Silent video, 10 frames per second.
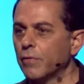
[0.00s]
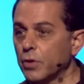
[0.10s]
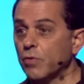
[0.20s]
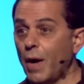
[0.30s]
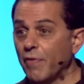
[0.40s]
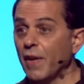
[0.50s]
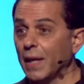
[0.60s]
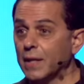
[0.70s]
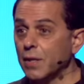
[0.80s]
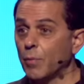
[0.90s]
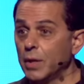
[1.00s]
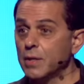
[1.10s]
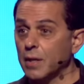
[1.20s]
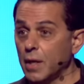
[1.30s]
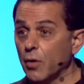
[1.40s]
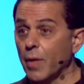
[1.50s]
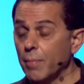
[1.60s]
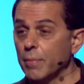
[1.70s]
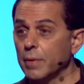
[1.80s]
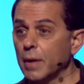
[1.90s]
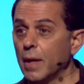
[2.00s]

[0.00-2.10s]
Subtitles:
First of all, I felt like someone needs to hear them.